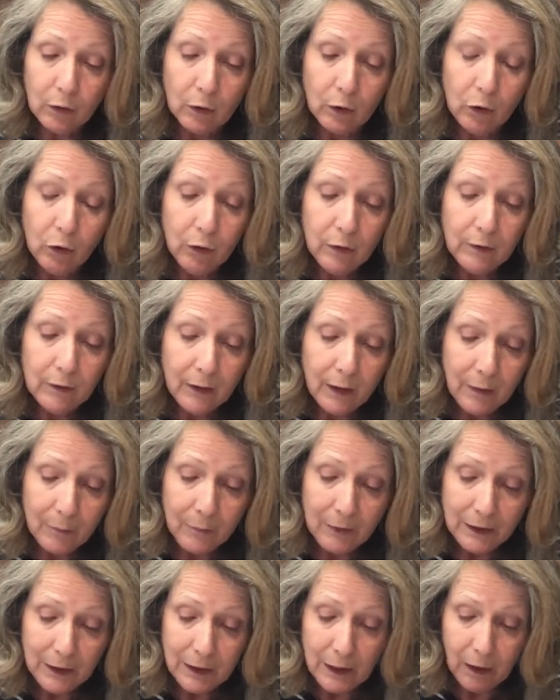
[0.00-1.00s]
cook them
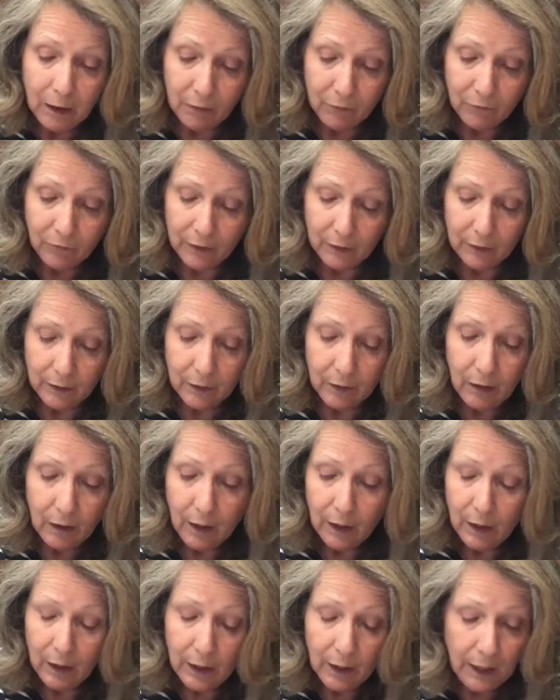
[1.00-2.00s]
in the oven,
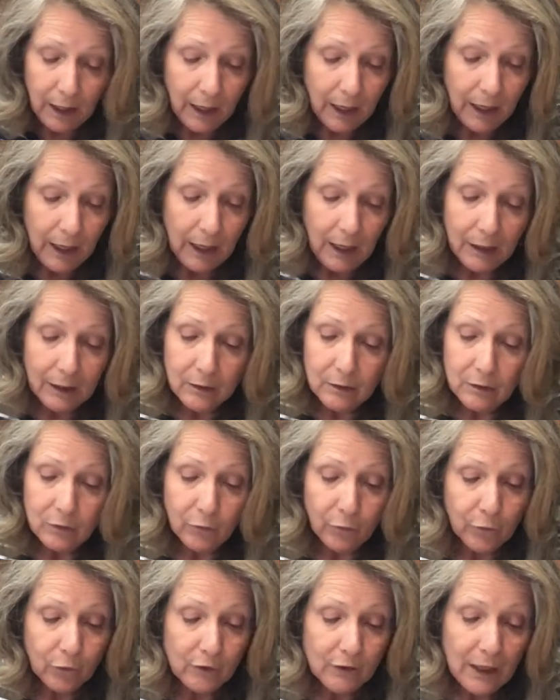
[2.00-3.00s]
and
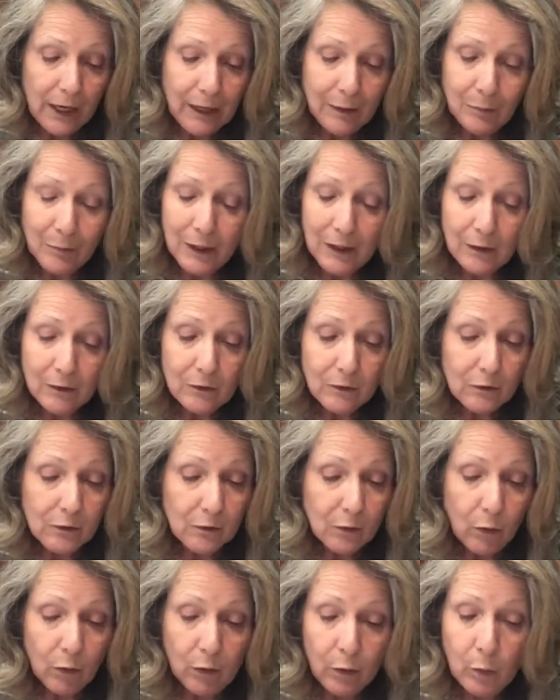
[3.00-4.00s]
for 10
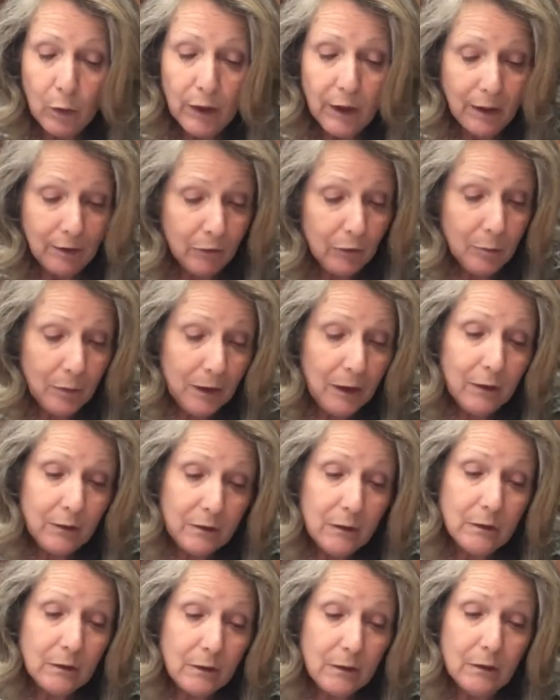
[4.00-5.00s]
minutes or whatever,
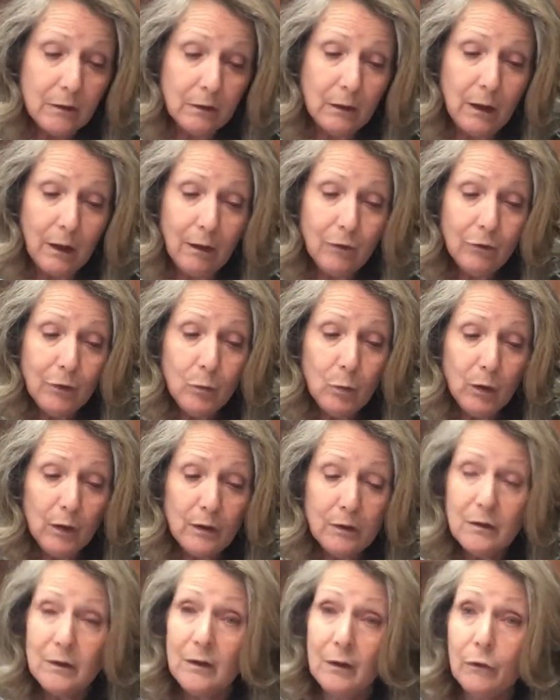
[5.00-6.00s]
because everyone
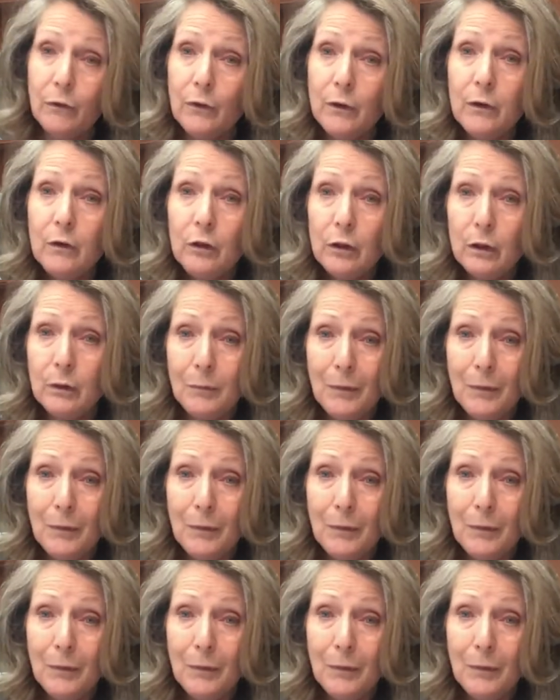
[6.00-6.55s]
is different.